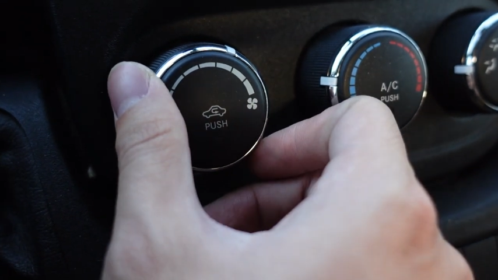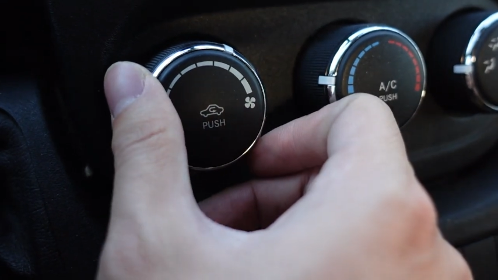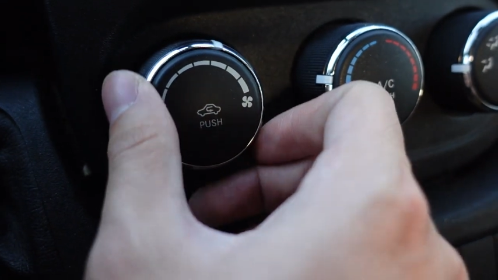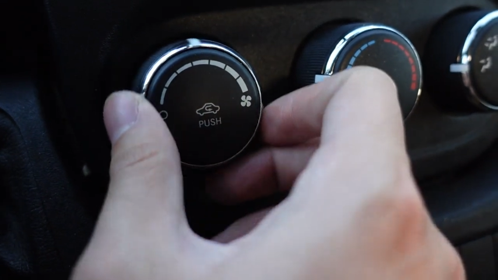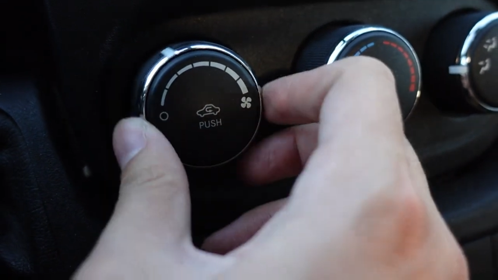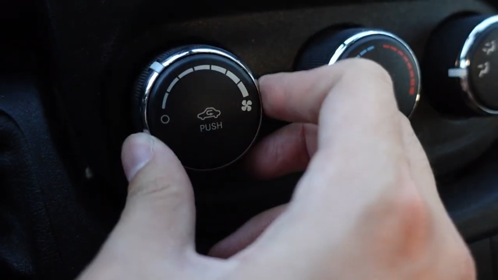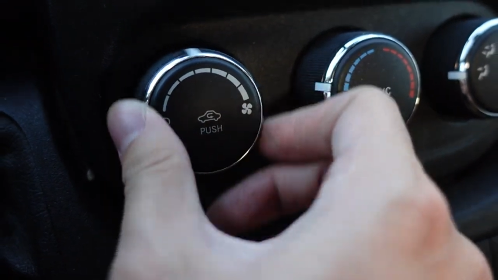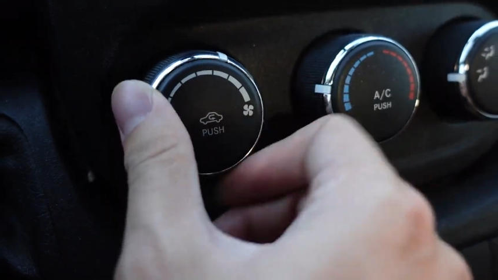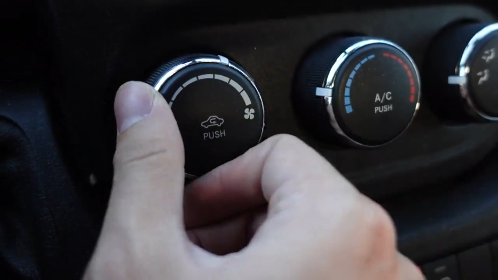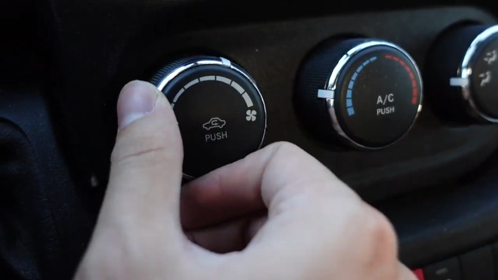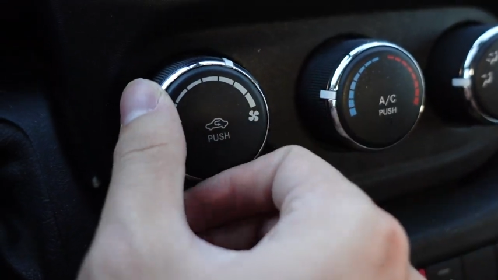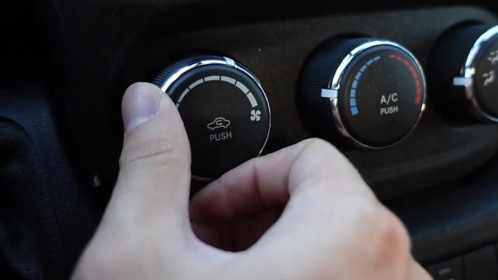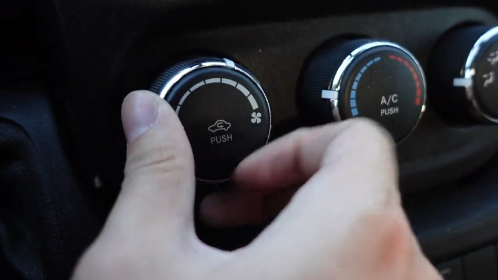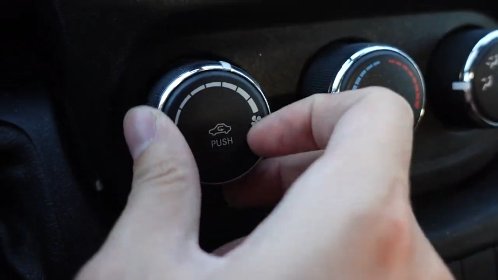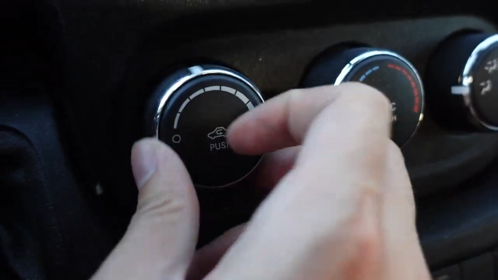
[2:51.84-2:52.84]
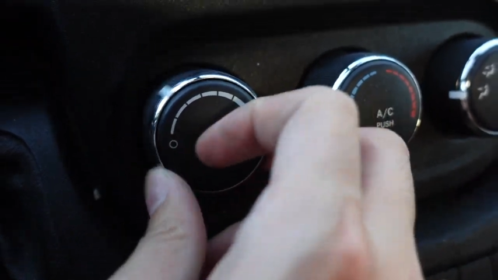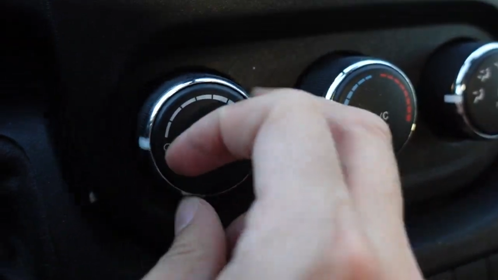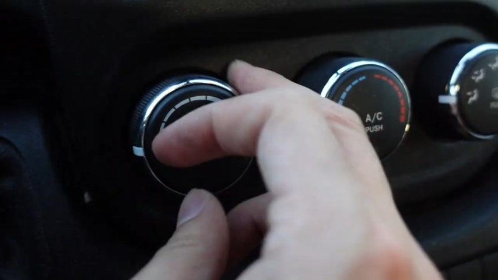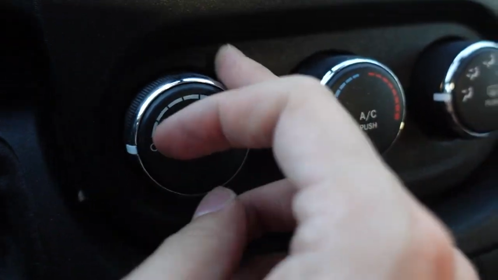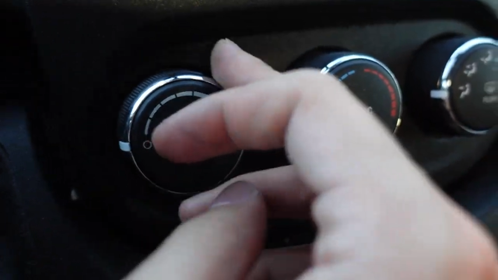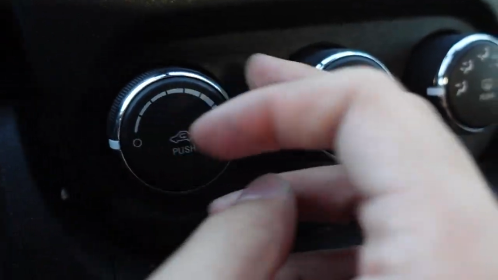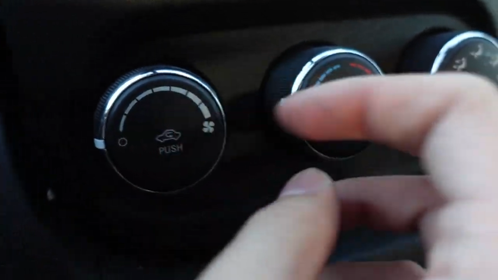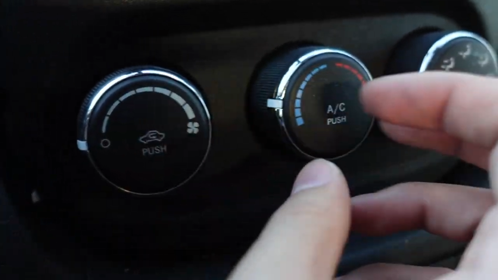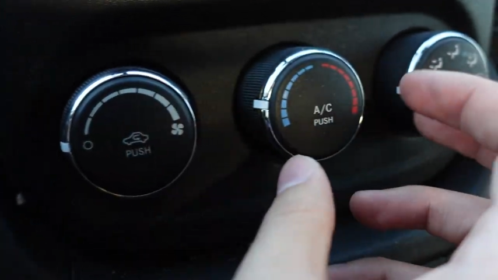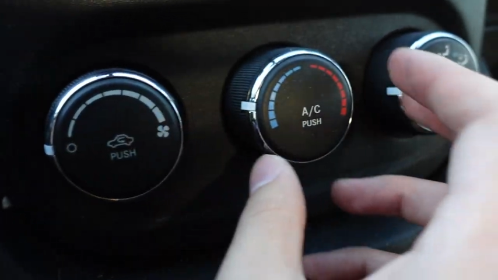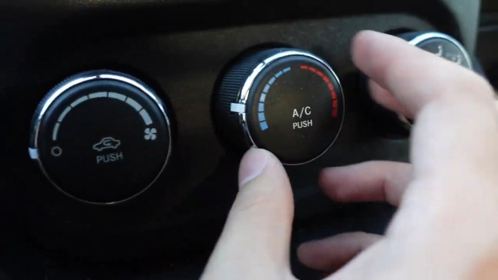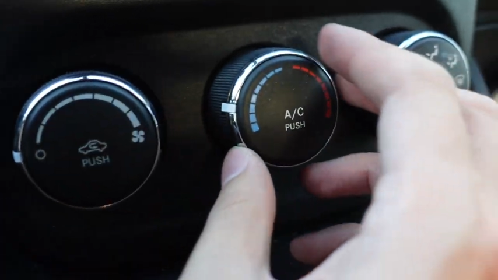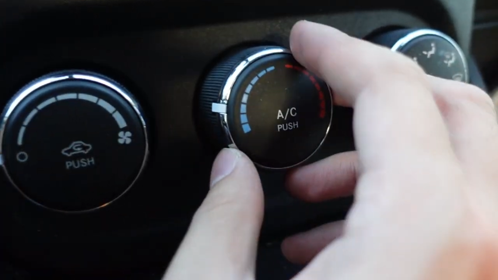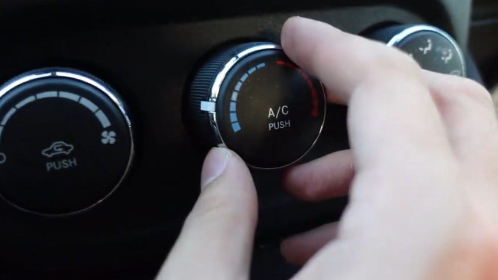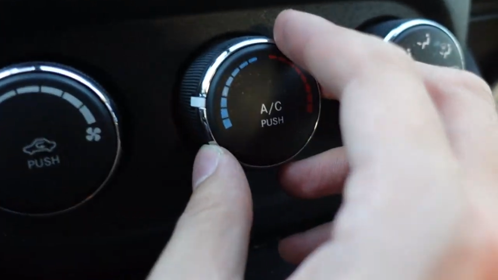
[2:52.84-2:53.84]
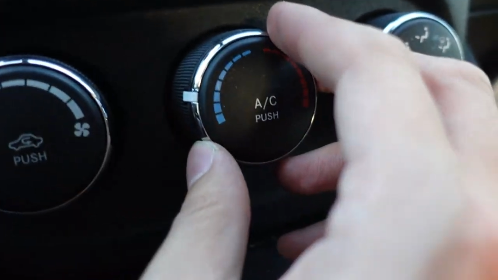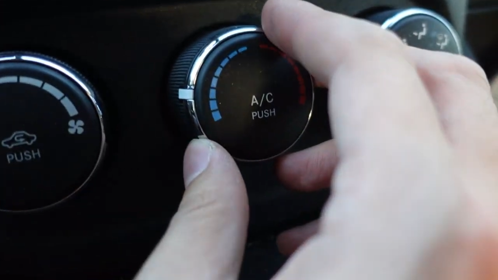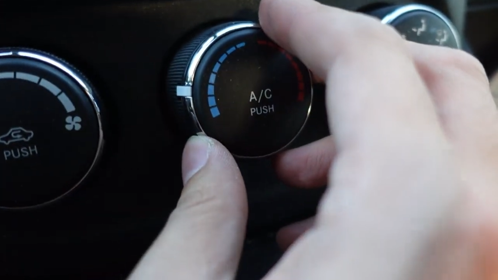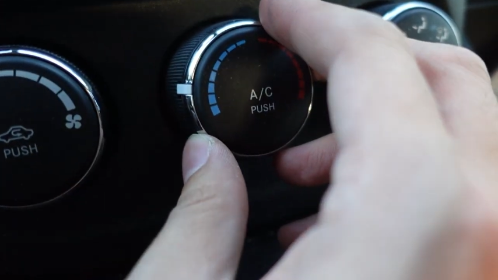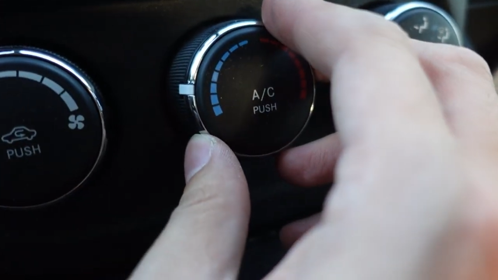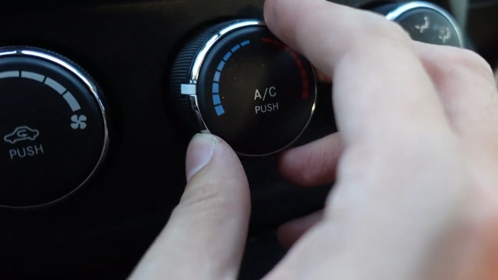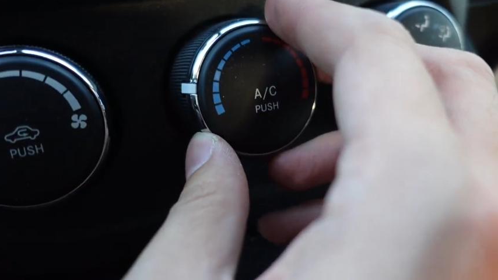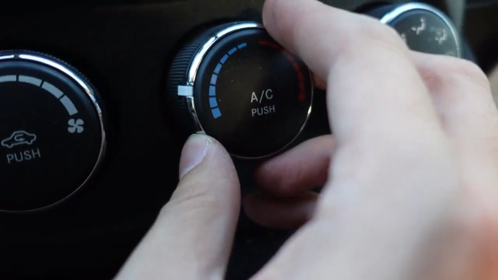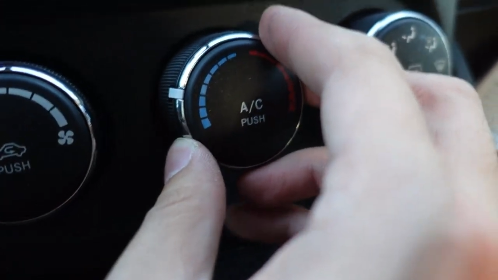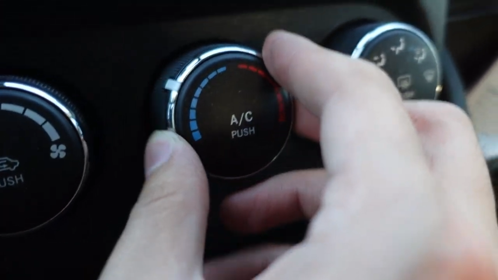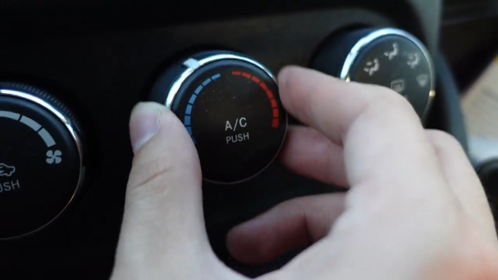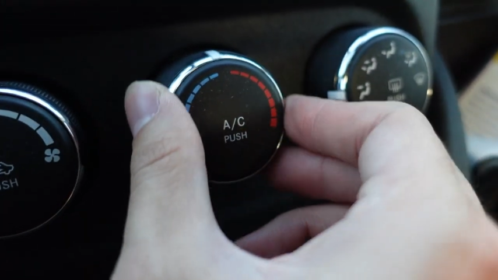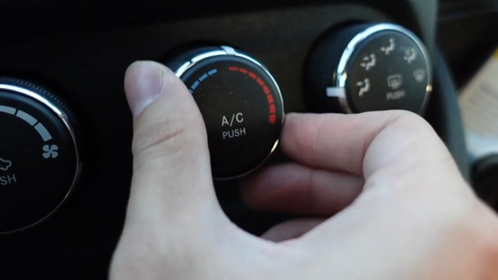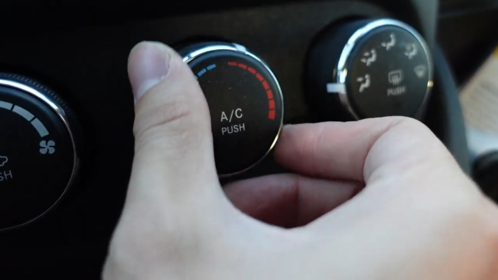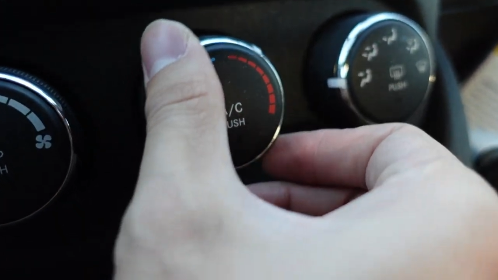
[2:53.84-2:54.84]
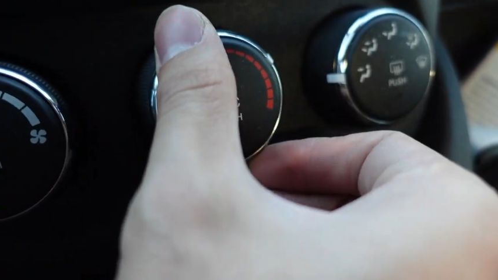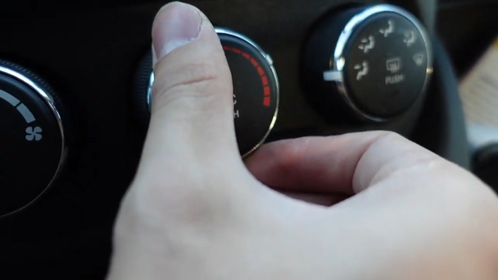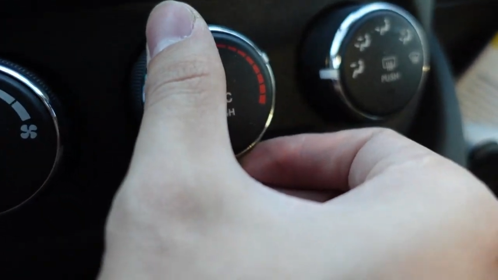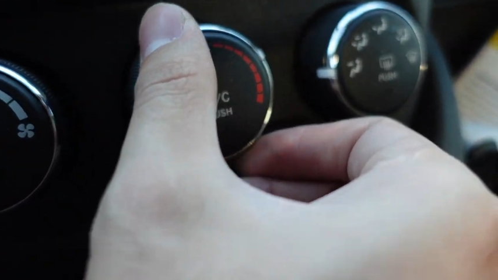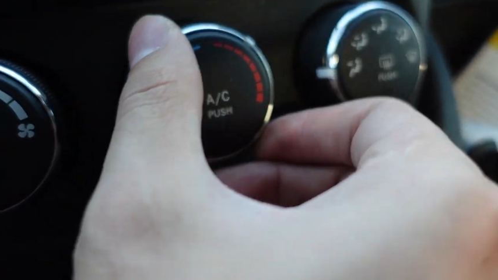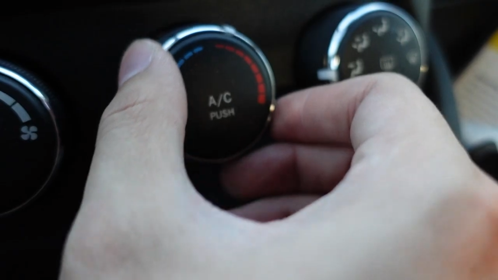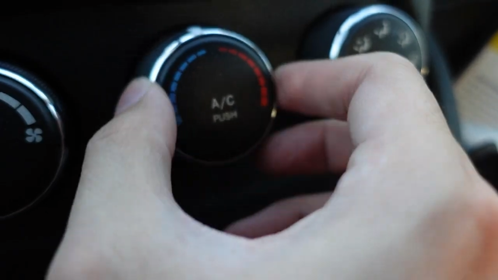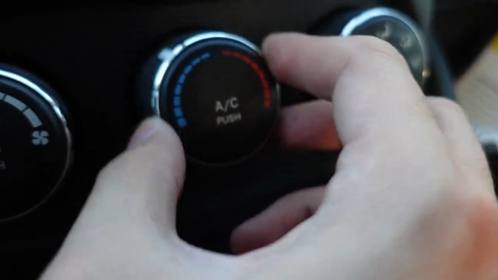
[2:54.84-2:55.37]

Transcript: (no speaker visible)